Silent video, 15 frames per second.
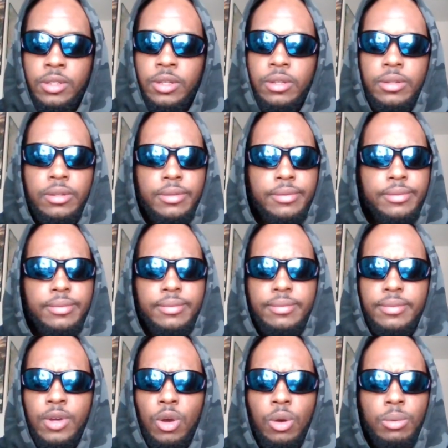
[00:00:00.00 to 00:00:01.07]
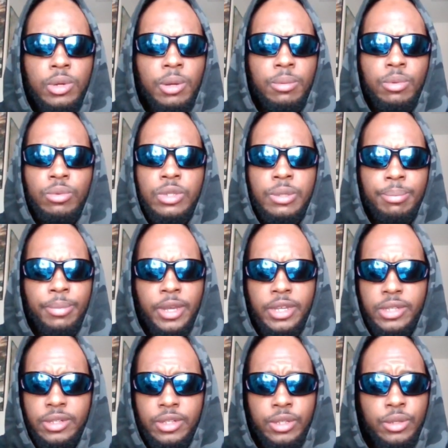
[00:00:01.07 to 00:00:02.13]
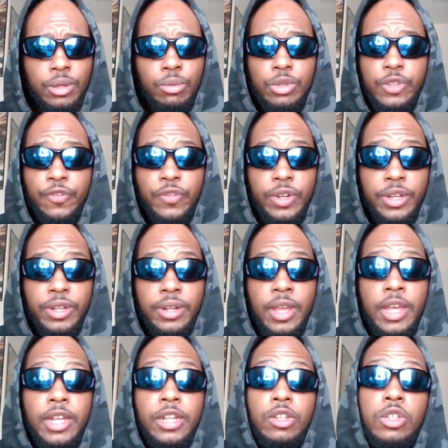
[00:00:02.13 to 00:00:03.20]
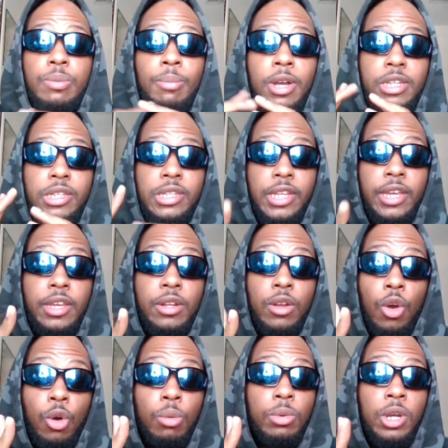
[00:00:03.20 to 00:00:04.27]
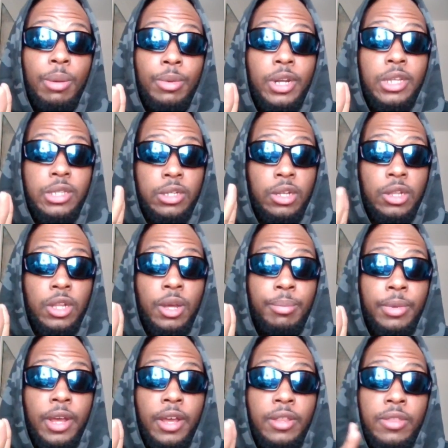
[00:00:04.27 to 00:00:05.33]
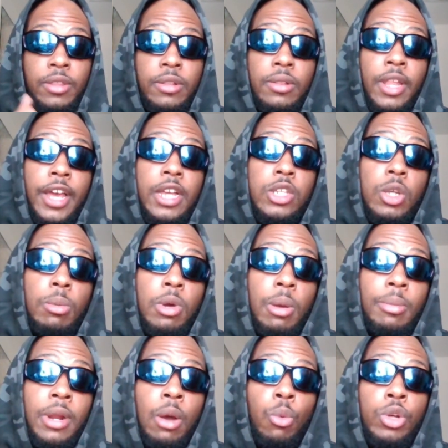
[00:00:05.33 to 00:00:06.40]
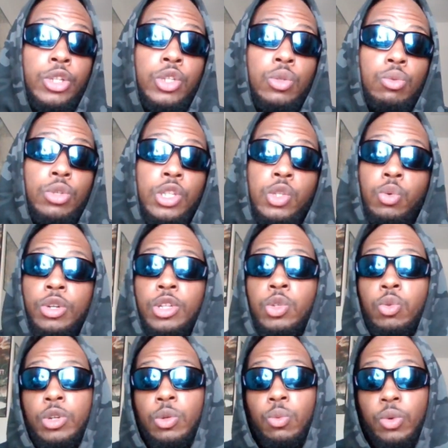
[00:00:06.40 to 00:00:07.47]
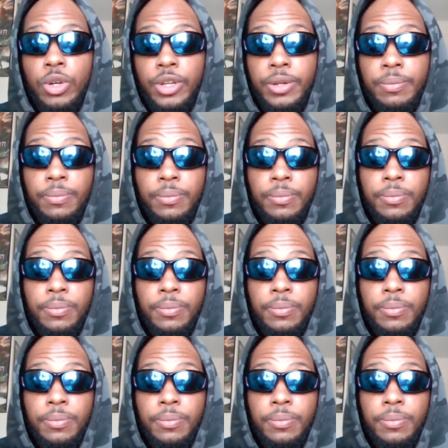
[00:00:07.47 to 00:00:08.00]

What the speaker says: The homecoming was amazing. It was fun. This is my second homecoming as an alumni. The last homecoming I went to was 2021.